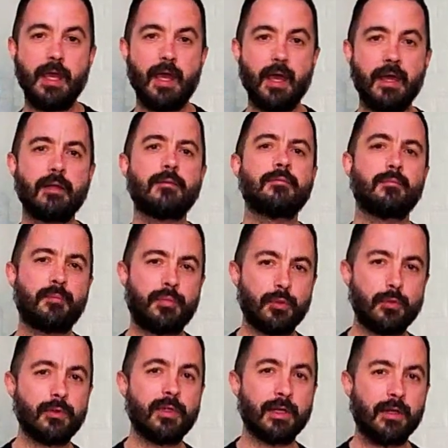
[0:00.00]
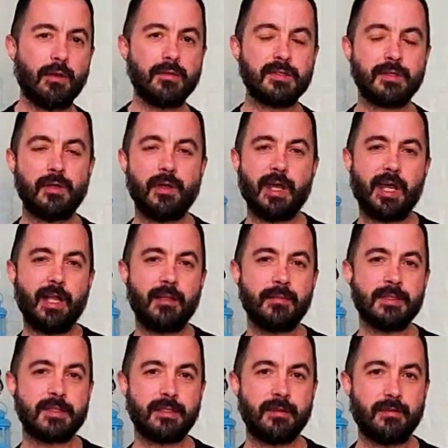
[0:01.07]
and pruning also
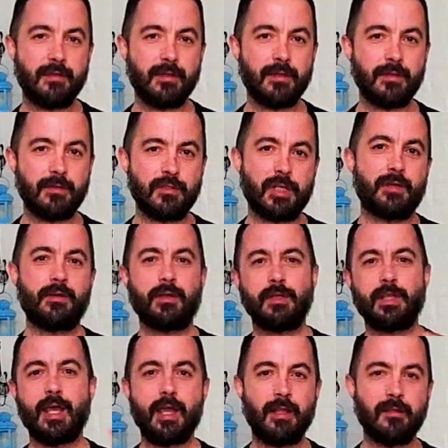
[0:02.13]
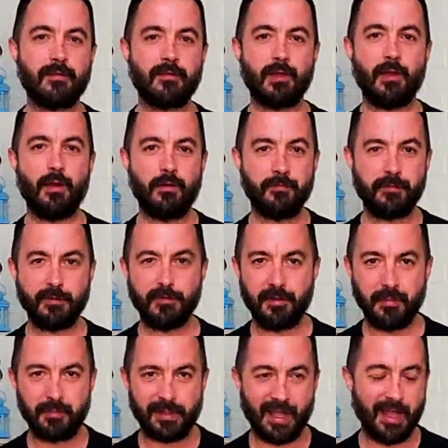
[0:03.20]
helps the general health of the
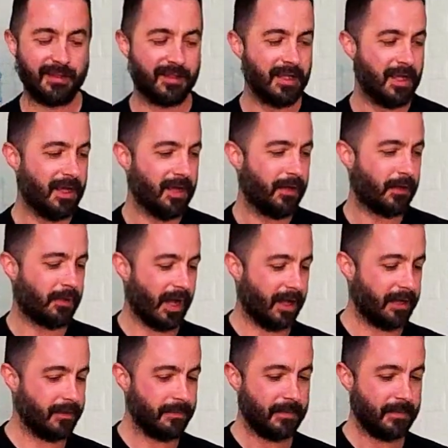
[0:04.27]
plant, right?